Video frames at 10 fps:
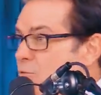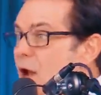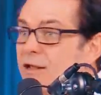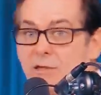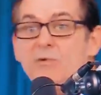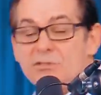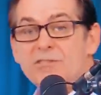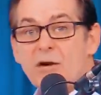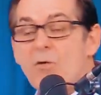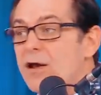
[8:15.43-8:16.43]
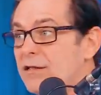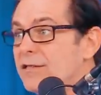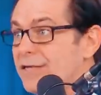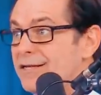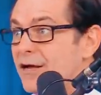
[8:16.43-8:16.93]
ironically,
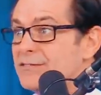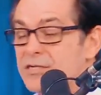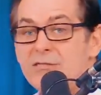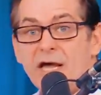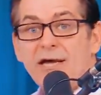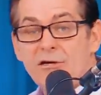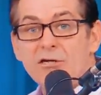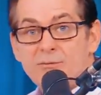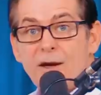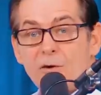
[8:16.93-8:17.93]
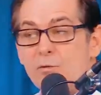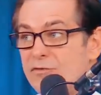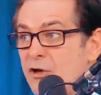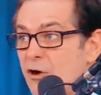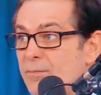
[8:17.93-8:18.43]
he does. He does better
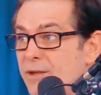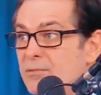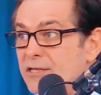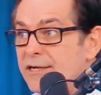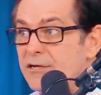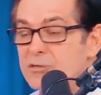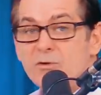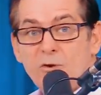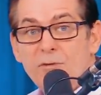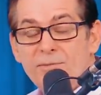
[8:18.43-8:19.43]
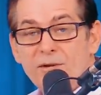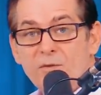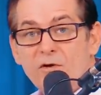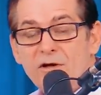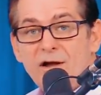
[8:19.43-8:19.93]
with young people than he does with old
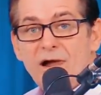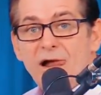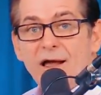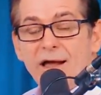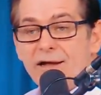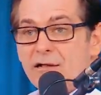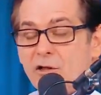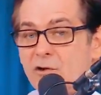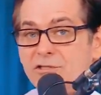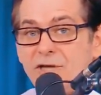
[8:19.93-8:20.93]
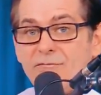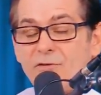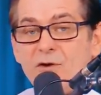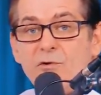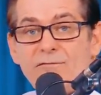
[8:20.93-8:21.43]
people. And Clara
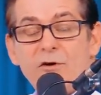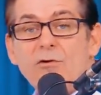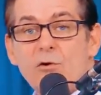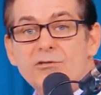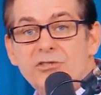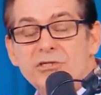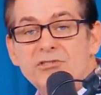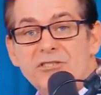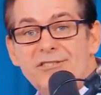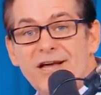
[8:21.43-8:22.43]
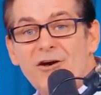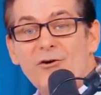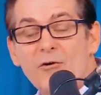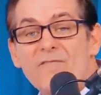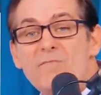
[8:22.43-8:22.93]
Jeffrey, who, if you don't know who she is, she's the
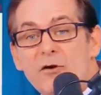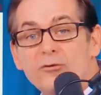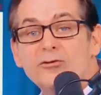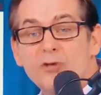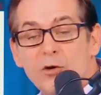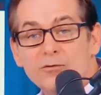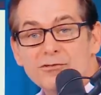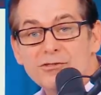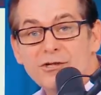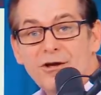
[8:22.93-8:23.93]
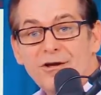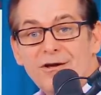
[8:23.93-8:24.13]
editor of Mother Jones,